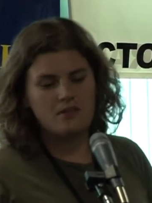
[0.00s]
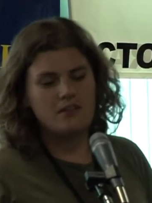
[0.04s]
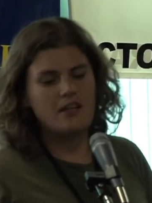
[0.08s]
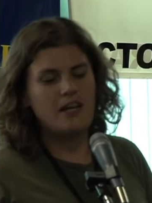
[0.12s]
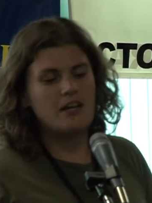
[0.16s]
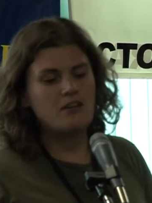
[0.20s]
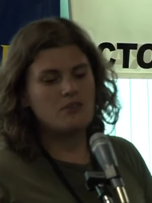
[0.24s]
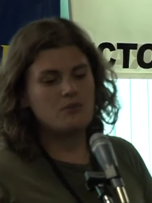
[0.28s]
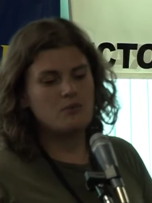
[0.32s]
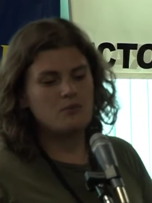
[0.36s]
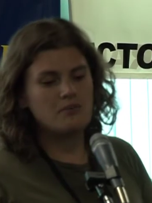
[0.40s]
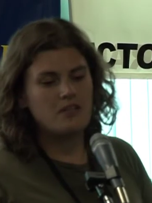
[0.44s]

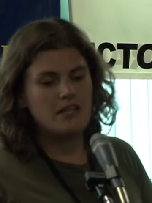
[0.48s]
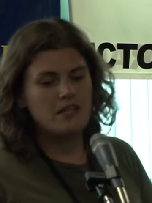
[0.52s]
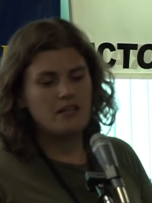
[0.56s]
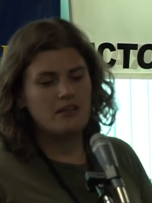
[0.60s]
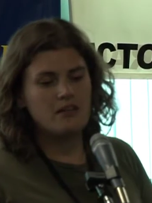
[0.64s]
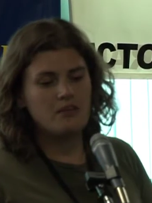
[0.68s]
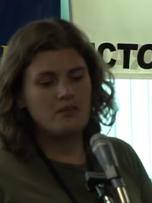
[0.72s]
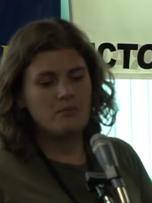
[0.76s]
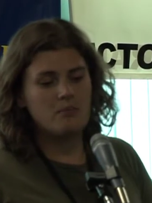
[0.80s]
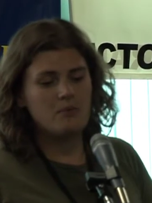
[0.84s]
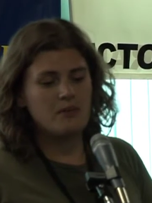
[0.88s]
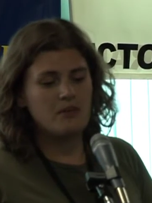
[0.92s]
casual
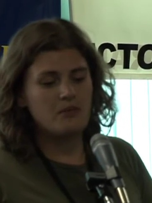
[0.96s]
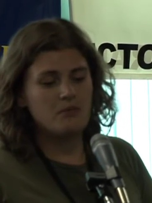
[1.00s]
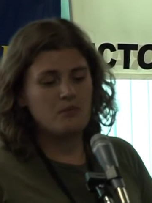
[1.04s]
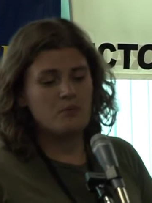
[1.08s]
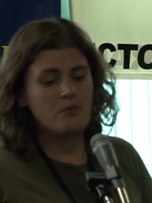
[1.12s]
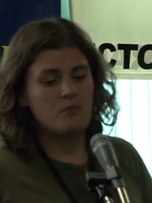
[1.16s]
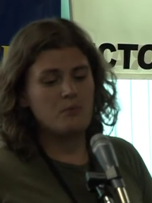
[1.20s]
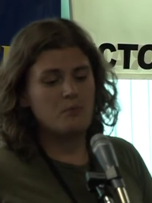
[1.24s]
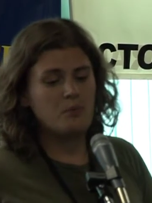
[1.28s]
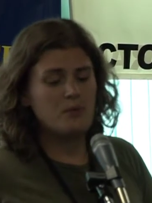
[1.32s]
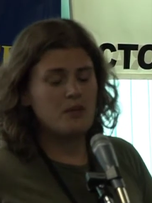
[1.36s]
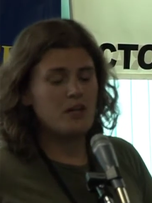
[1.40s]
delegates because
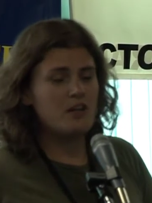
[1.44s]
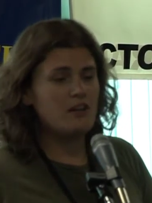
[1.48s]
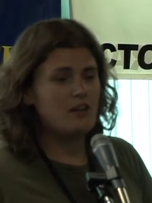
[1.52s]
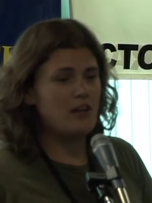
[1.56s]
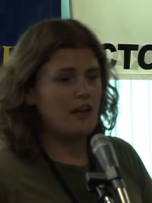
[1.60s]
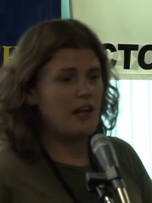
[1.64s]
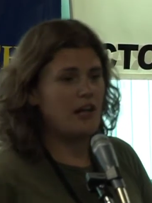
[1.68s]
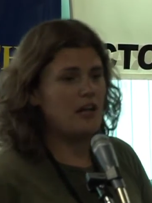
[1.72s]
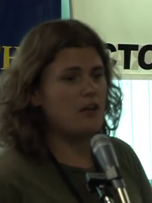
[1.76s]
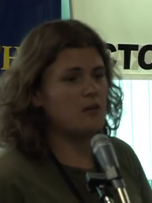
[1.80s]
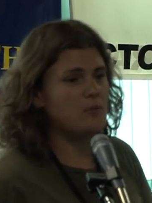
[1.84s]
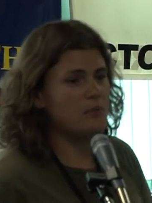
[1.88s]
we don't
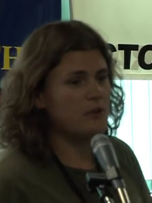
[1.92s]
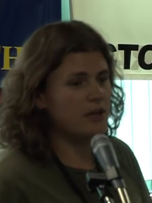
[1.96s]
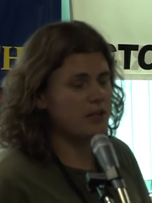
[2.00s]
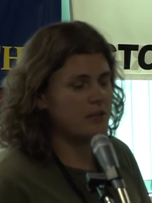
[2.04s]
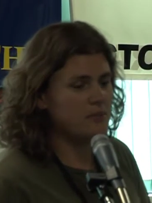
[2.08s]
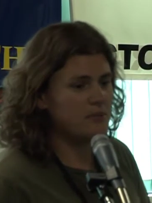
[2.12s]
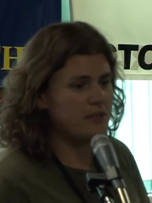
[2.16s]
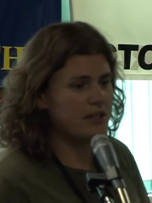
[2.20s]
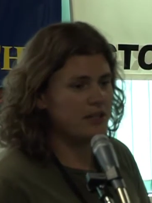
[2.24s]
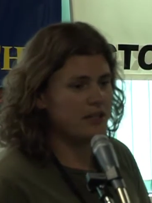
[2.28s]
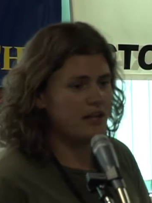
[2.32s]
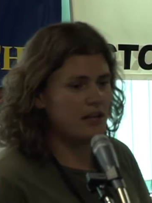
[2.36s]
know how long we're
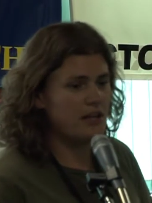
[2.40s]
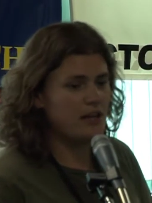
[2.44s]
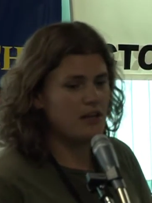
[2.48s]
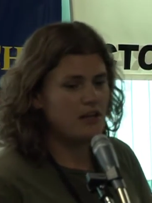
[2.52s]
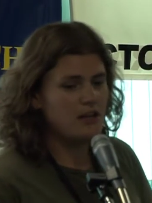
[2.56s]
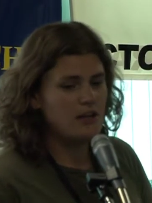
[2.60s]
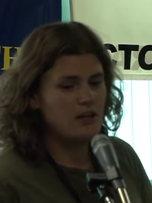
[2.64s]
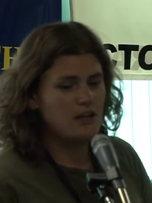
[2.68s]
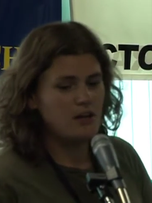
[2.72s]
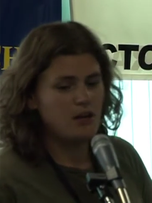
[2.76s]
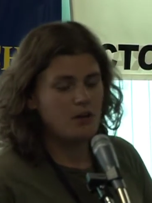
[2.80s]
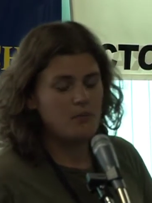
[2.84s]
going to be there
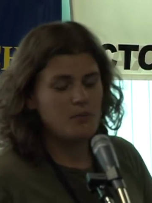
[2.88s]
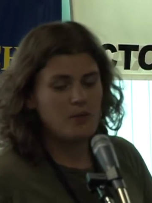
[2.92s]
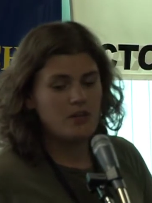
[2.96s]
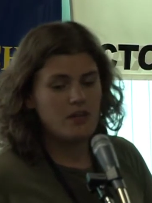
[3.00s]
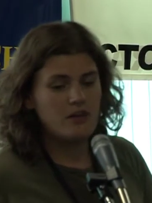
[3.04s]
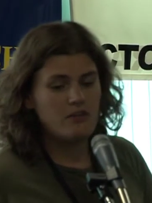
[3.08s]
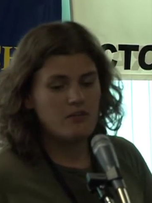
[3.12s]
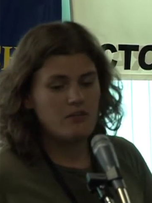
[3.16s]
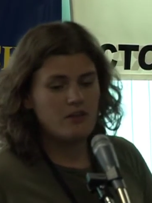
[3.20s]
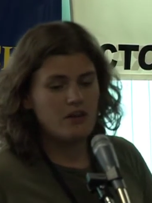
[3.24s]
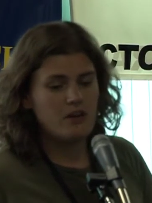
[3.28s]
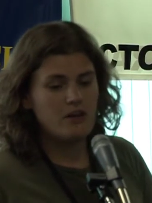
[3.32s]
and we
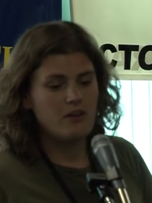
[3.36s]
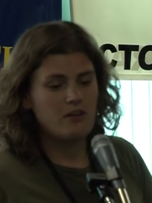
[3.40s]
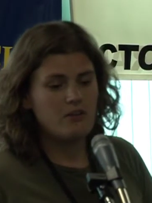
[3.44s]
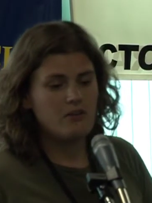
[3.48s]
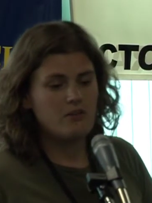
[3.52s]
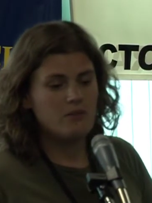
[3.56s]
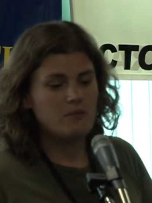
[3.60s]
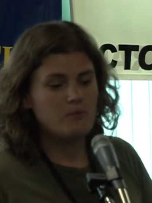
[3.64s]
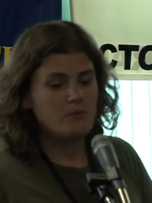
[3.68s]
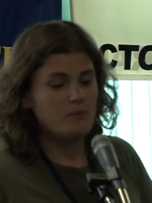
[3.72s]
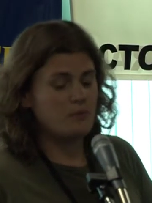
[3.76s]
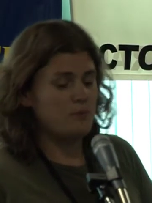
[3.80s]
don't
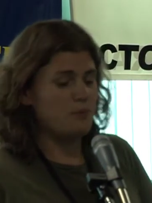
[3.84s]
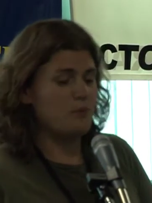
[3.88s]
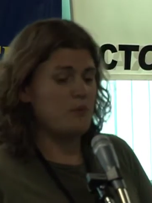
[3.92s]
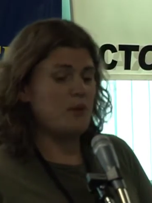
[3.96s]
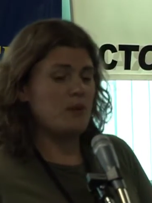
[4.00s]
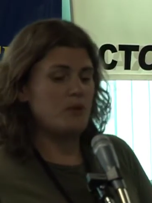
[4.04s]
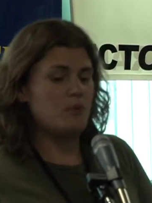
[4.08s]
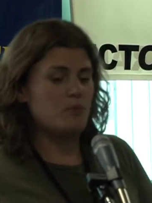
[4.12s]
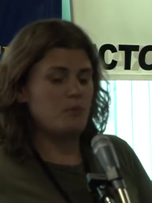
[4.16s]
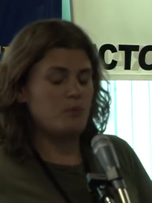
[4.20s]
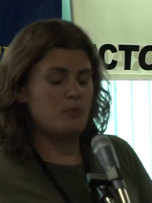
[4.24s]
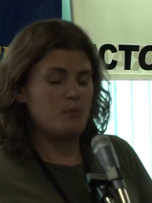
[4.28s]
know,
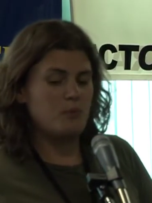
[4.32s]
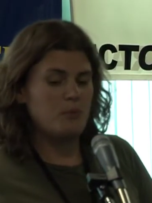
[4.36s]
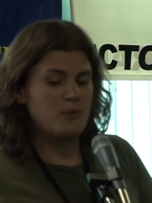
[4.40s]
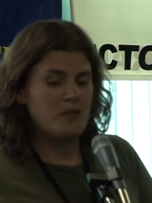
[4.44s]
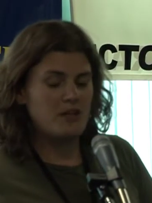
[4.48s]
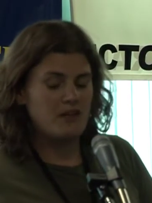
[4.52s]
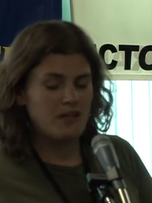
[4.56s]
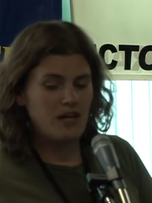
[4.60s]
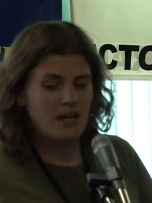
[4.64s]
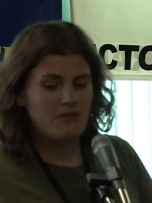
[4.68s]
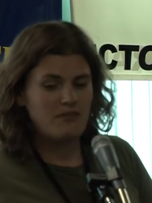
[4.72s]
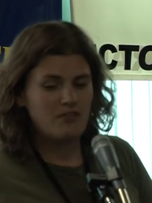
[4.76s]
we,
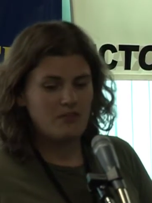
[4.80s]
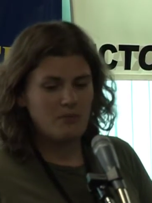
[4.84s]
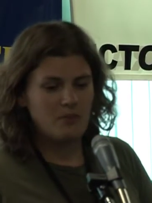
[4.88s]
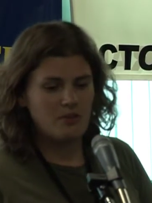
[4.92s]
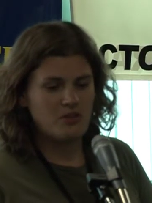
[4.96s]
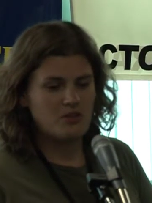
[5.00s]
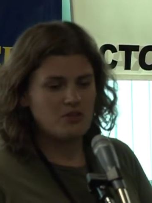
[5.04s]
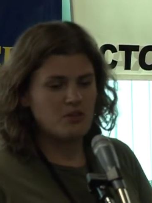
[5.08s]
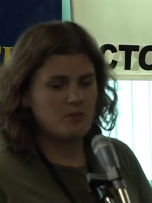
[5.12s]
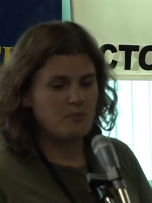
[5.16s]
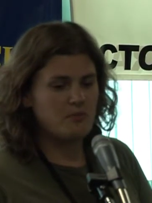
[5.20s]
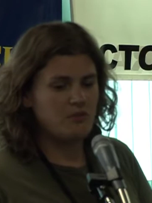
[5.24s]
we don't have as
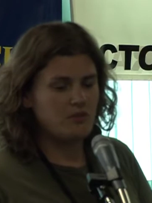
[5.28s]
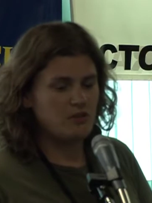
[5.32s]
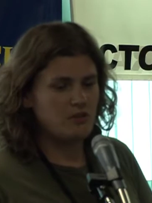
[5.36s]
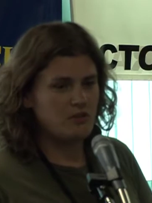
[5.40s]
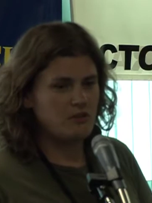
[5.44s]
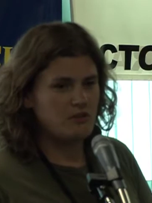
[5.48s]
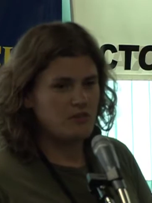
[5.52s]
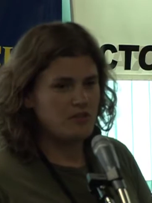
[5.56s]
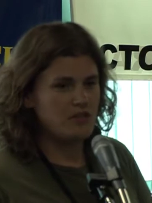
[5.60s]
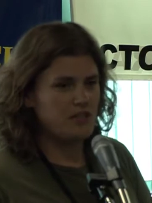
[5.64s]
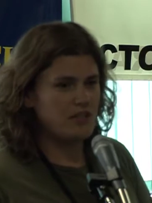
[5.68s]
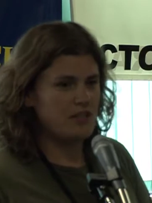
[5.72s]
much job
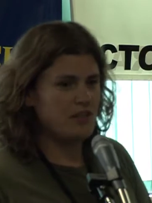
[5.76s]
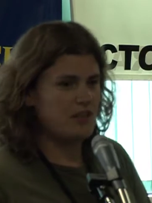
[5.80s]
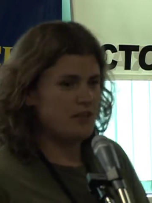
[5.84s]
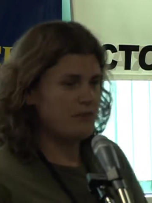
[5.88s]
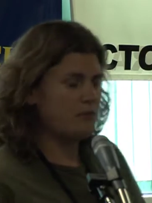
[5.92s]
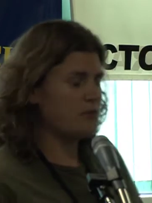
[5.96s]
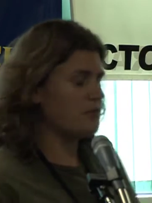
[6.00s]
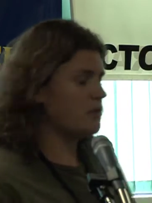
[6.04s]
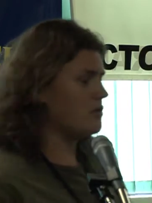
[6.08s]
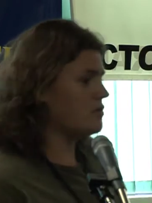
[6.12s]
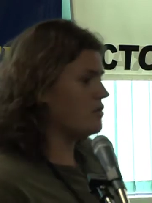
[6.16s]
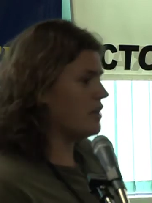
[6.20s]
security and
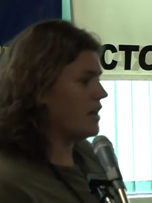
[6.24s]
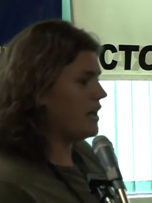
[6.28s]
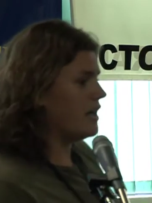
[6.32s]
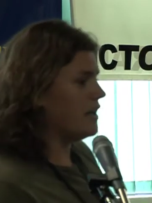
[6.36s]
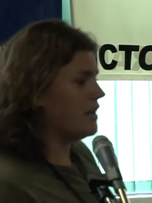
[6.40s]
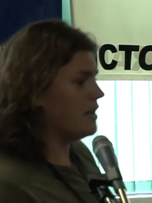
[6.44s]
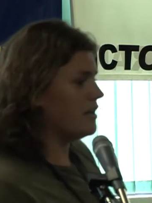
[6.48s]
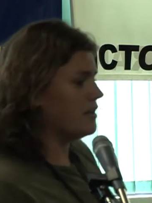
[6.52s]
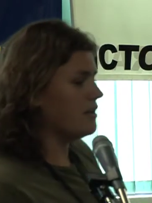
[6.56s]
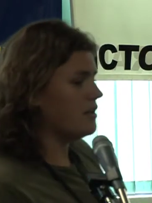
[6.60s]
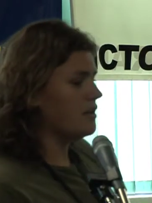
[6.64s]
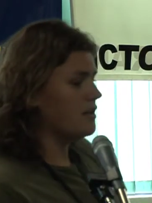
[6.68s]
therefore the
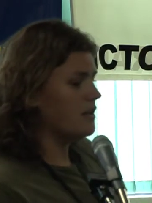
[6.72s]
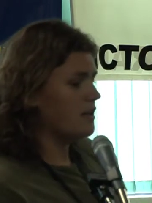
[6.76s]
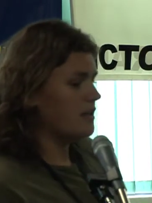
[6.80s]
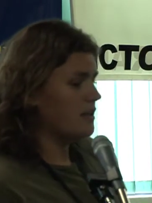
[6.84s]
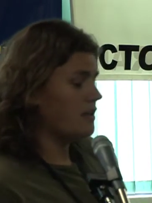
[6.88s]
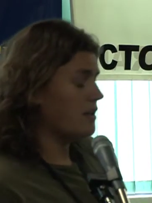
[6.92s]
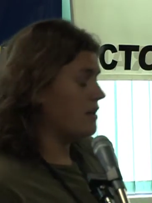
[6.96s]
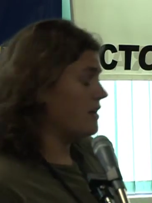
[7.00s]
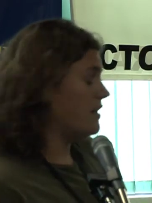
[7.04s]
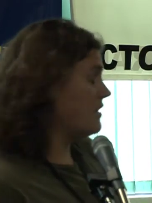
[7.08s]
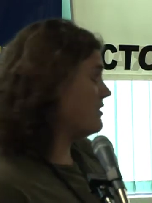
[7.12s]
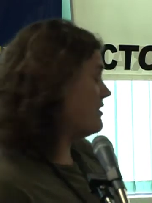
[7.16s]
training
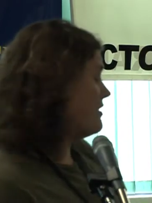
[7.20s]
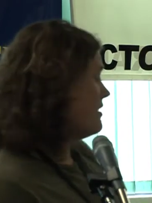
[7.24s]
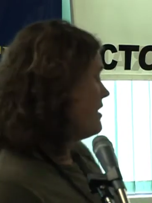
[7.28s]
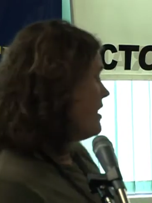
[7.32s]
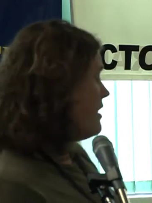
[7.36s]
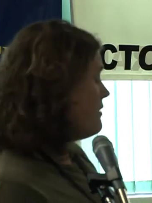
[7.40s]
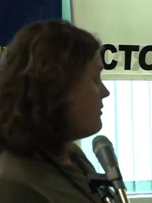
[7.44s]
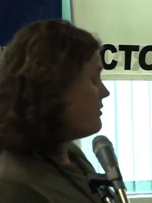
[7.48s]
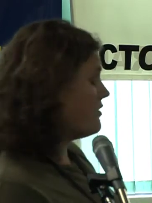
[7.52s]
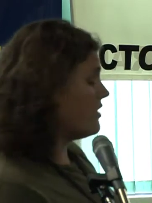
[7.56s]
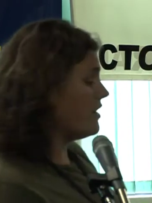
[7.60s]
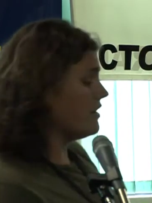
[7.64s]
isn't
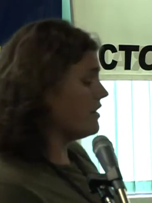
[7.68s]
there for